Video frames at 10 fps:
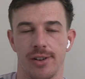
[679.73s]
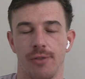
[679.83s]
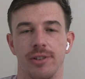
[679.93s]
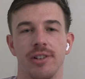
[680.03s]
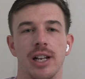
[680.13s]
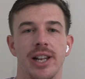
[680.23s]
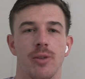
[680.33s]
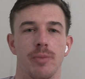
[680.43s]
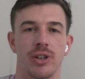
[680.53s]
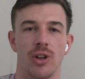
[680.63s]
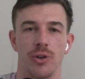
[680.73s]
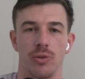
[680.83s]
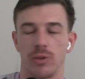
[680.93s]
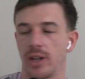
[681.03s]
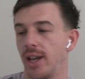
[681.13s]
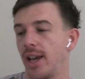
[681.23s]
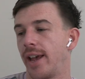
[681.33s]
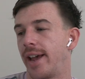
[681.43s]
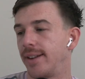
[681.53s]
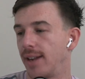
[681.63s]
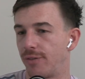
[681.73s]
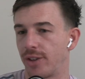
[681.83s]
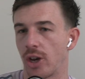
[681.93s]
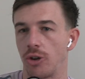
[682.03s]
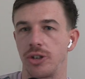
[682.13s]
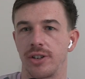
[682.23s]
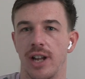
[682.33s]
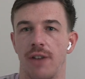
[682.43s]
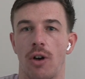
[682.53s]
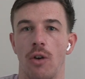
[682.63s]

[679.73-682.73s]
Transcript: Obviously, Leon McDonald has left the coaching staff